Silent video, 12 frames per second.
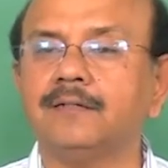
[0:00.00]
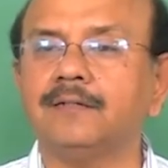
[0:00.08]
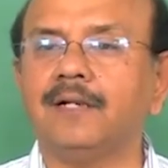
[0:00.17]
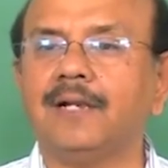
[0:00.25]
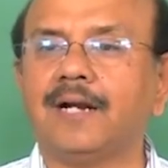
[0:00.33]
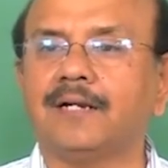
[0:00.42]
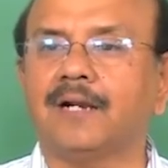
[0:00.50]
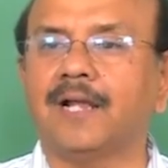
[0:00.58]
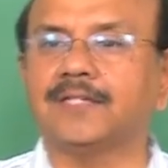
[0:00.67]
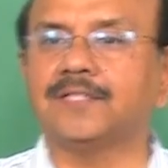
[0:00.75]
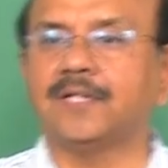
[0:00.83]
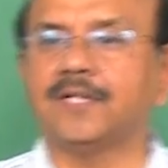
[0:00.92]
lateral
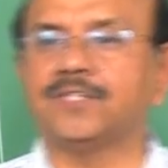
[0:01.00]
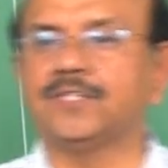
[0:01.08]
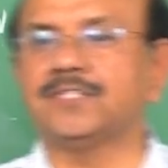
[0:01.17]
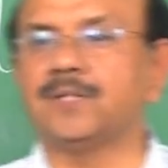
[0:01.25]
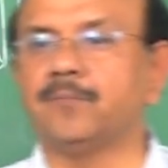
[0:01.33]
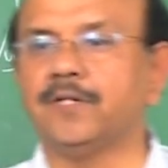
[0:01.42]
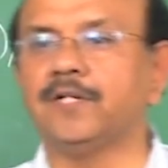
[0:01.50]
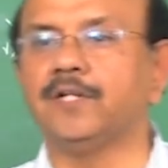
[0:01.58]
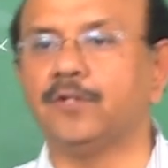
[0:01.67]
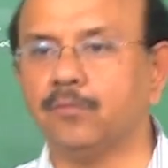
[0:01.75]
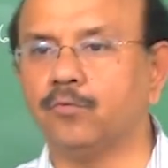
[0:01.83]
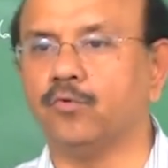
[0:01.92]
acceleration is completely
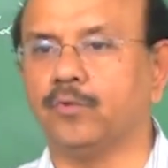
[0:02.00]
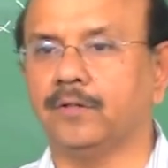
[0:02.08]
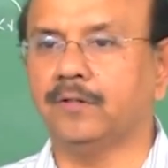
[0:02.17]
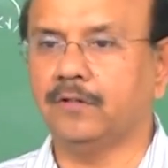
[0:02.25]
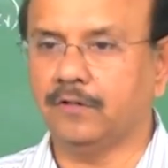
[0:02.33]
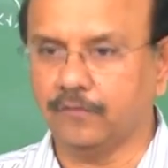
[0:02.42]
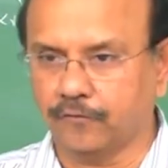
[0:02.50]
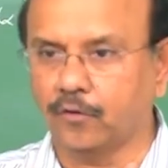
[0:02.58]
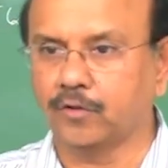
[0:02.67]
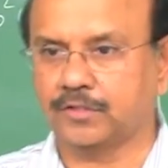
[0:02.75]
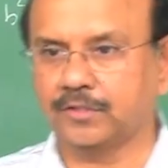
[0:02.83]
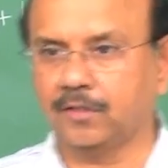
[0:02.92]
removed. Of
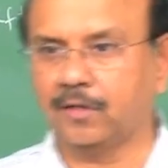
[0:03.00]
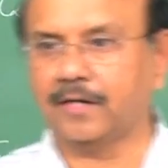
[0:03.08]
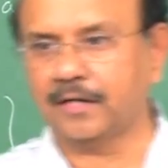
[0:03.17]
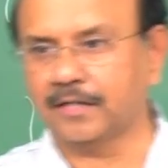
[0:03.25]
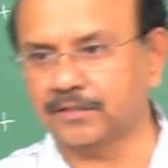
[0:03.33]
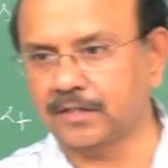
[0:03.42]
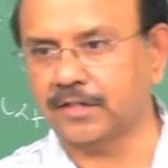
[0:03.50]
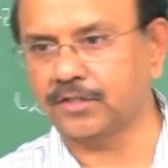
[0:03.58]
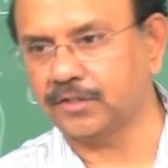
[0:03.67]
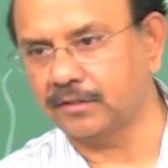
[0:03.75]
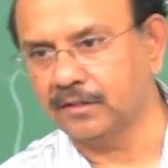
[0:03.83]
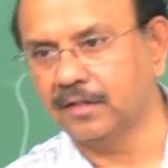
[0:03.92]
course, lateral
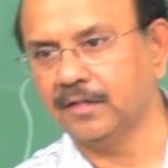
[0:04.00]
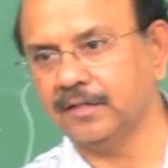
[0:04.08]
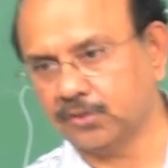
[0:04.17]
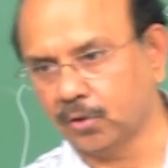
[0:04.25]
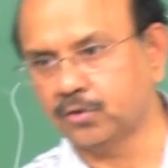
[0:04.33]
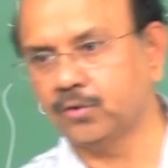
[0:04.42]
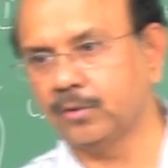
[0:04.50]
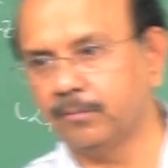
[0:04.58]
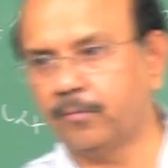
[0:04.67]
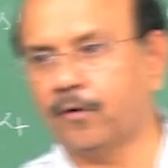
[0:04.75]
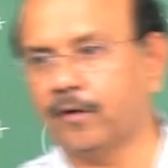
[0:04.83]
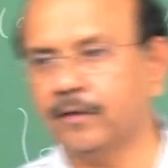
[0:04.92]
acceleration is also
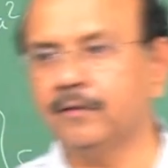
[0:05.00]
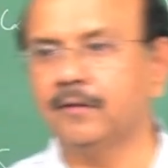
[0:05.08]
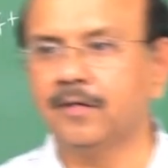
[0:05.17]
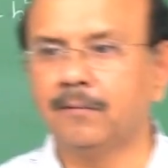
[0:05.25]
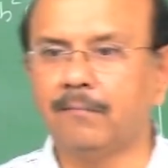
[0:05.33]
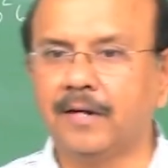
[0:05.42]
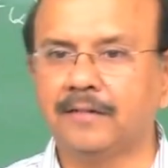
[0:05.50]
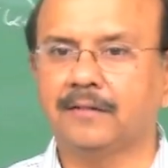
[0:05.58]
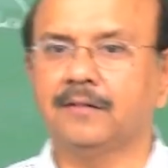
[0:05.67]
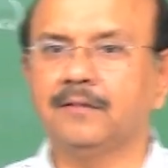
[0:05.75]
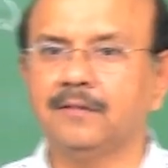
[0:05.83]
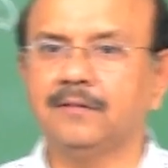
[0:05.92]
important, but
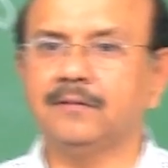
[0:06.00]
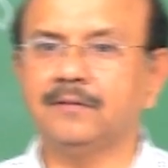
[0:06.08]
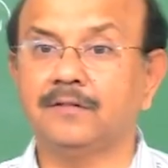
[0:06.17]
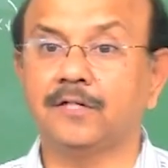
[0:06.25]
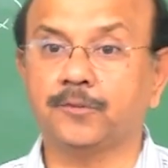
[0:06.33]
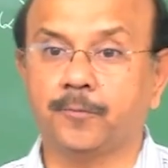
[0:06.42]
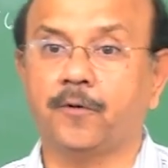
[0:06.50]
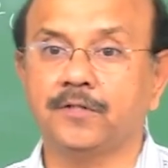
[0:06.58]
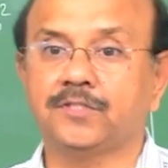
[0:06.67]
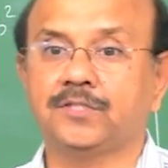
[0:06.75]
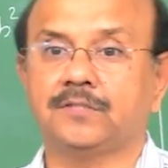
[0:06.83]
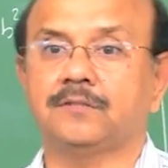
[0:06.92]

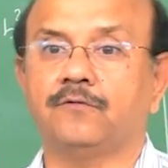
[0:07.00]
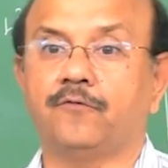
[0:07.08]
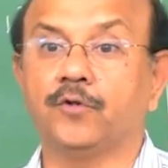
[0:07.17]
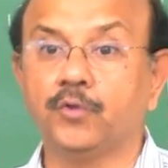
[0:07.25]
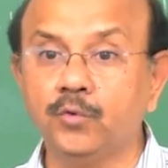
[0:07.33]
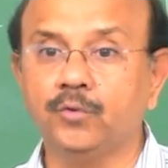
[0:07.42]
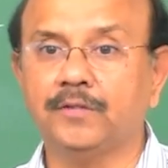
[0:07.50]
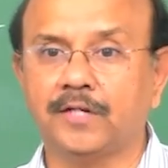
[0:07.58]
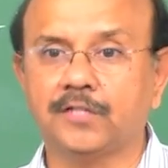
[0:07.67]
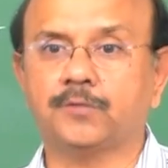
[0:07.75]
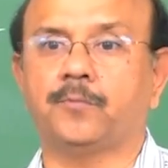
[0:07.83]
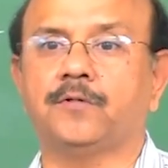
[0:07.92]
response for you, the
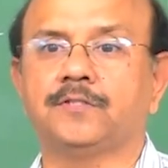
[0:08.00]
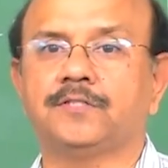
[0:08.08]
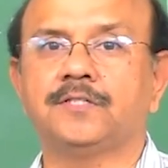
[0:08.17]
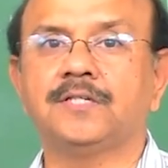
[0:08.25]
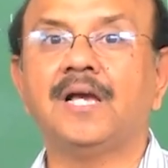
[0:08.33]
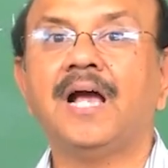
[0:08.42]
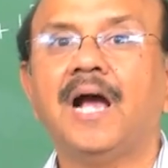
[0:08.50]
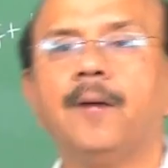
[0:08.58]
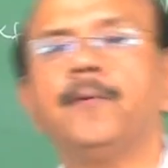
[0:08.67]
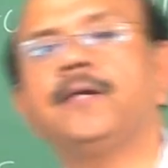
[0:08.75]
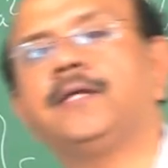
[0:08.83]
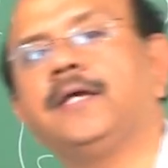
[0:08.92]
response is,
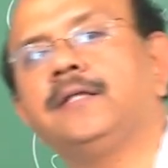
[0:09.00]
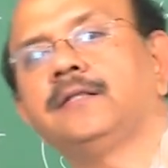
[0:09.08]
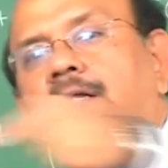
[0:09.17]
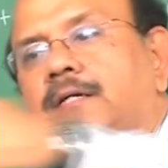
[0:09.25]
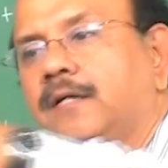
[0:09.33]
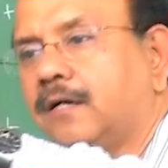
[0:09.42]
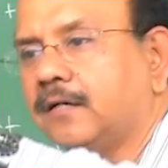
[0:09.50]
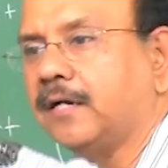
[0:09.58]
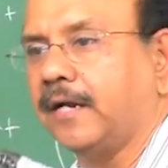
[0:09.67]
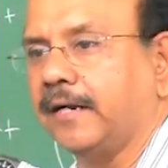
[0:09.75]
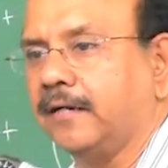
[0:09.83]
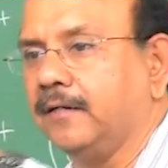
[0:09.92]
am I taking that turn
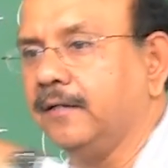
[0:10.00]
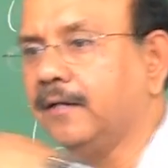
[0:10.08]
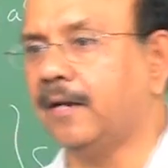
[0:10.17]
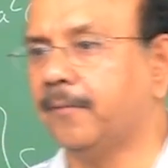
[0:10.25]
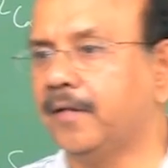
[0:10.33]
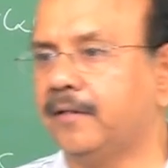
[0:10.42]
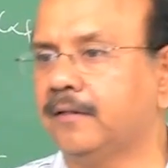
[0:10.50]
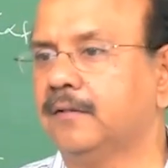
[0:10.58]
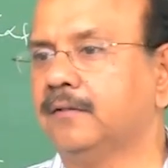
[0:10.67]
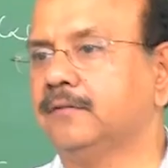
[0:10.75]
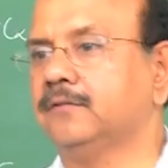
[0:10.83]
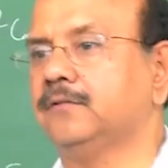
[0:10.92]
correctly?
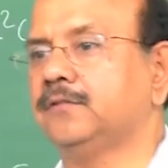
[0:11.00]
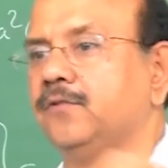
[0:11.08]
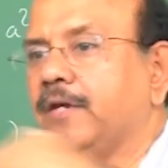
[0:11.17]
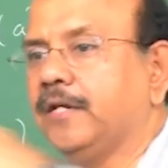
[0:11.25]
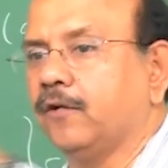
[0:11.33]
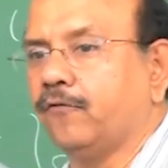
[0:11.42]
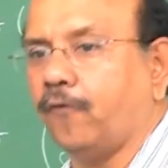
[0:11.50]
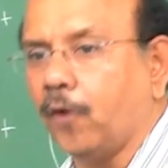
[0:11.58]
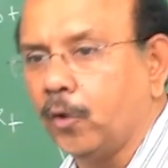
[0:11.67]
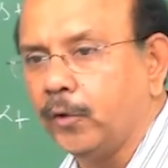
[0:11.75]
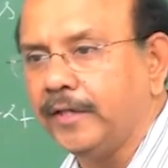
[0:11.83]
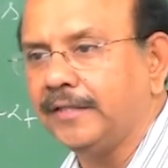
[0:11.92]
Is the vehicle
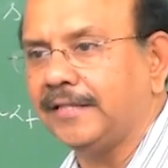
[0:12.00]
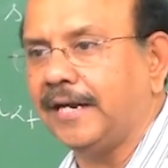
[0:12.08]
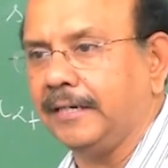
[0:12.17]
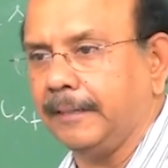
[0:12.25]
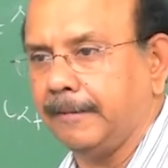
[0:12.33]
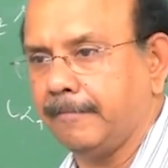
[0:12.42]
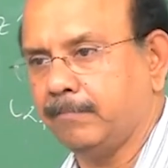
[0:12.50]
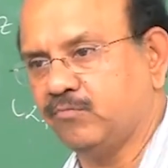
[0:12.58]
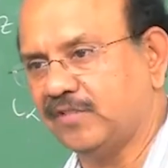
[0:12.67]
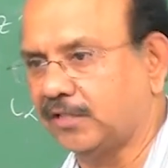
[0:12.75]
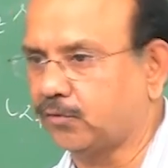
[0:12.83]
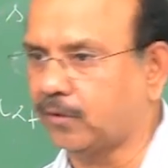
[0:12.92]
following that?
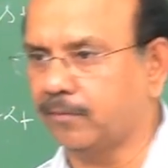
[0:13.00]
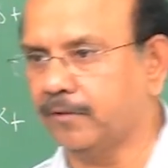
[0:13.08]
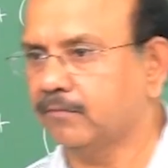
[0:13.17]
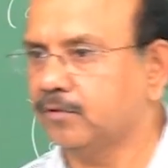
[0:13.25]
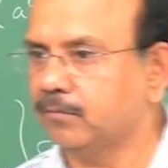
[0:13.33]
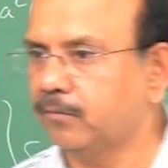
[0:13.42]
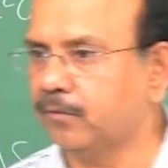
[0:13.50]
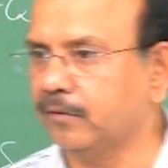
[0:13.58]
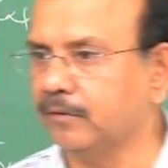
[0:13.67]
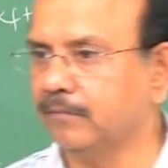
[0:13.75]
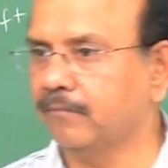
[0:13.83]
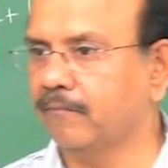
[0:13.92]
That's what becomes important.
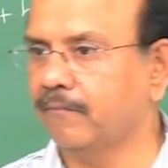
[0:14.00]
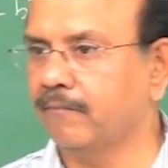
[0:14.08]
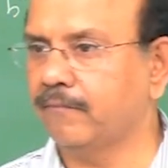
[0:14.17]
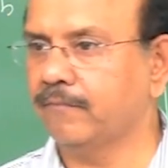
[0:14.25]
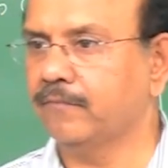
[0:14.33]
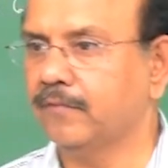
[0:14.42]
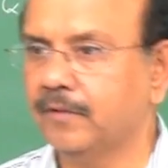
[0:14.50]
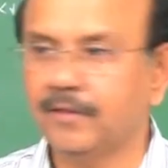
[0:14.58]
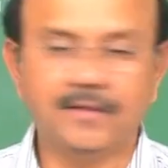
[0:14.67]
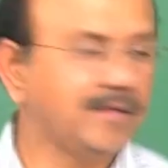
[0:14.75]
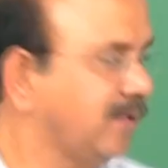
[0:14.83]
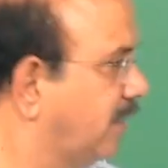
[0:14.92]

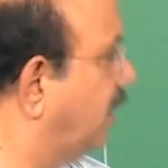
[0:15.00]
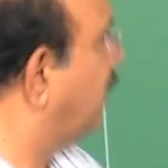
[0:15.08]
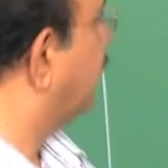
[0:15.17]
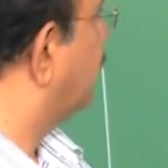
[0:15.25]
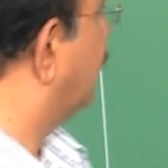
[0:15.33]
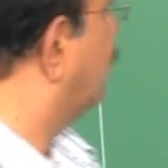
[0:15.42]
Here,